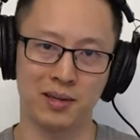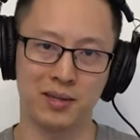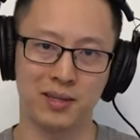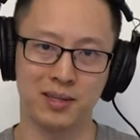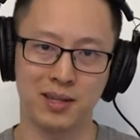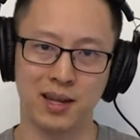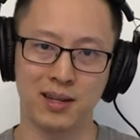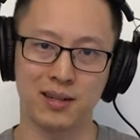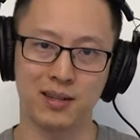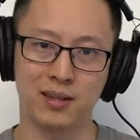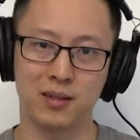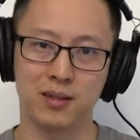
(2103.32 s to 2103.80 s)

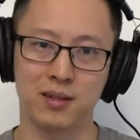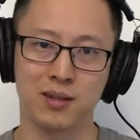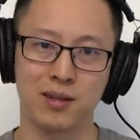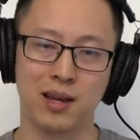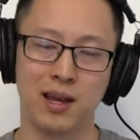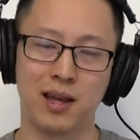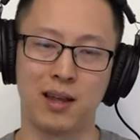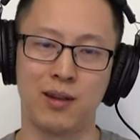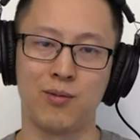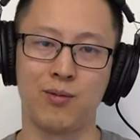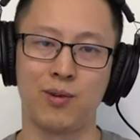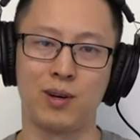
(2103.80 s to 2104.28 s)
sets.
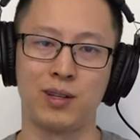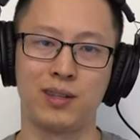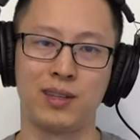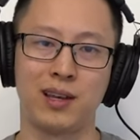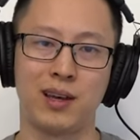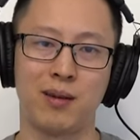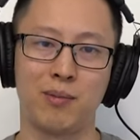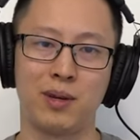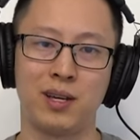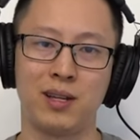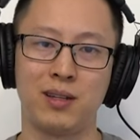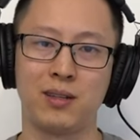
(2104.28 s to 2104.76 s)
And what
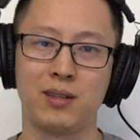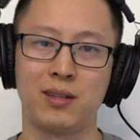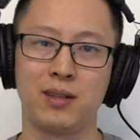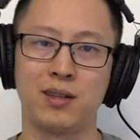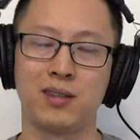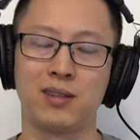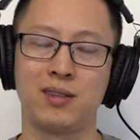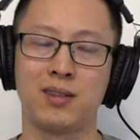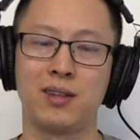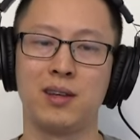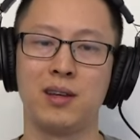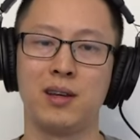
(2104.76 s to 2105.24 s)
that means
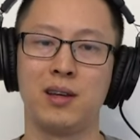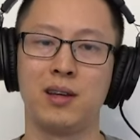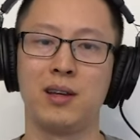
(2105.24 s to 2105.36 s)
is